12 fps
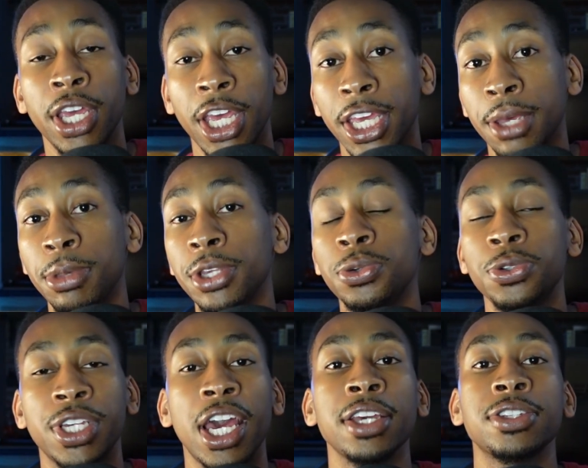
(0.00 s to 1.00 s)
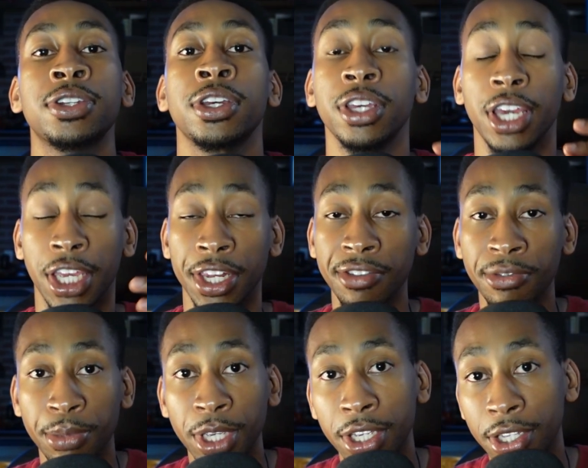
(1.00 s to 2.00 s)
It can be through text. It can even
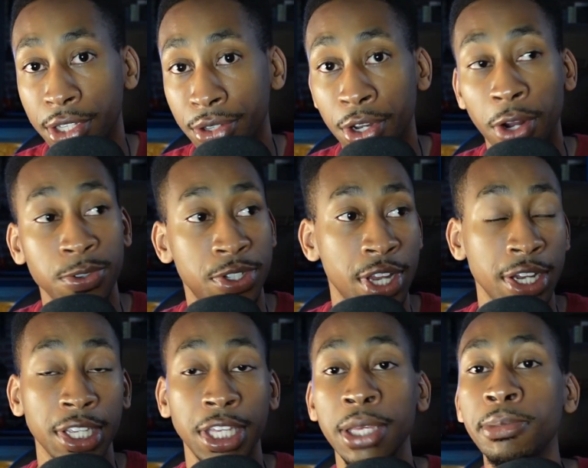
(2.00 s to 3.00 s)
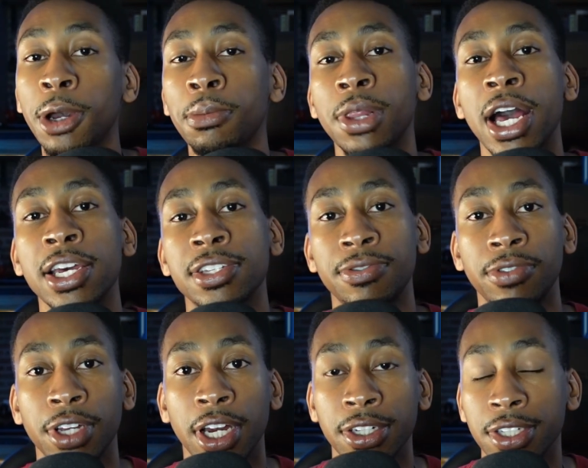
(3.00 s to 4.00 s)
be, sending email blasts
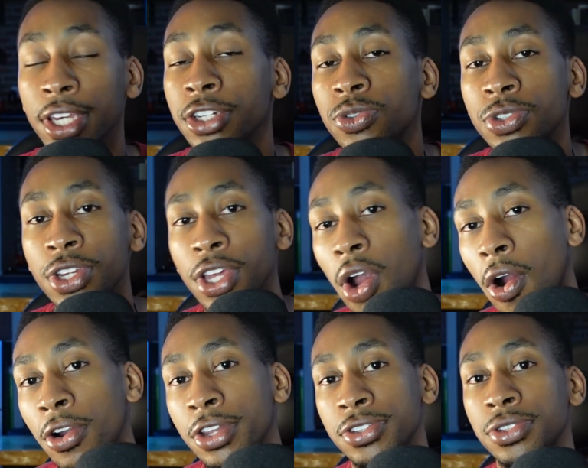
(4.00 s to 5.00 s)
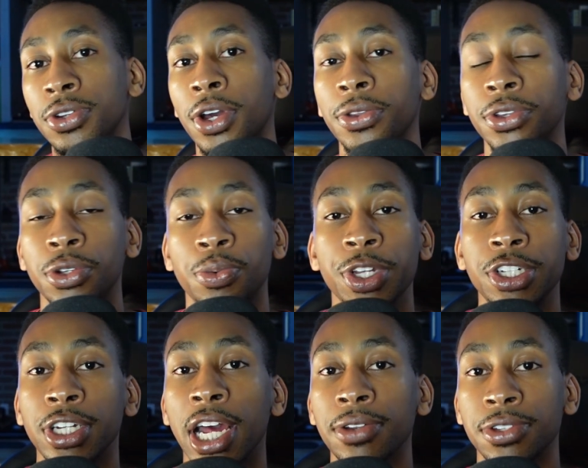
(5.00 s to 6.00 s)
to interested artists, that you're
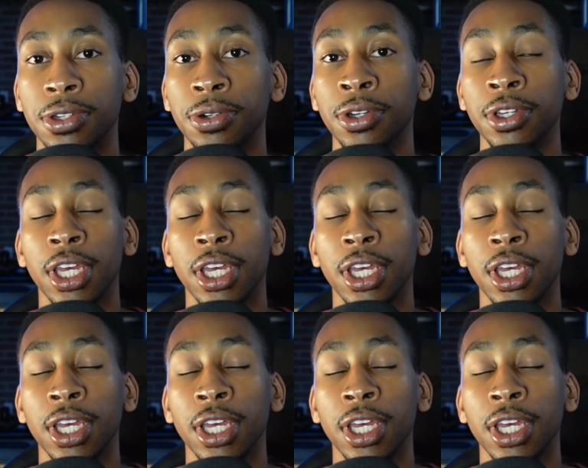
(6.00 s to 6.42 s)
reaching out to.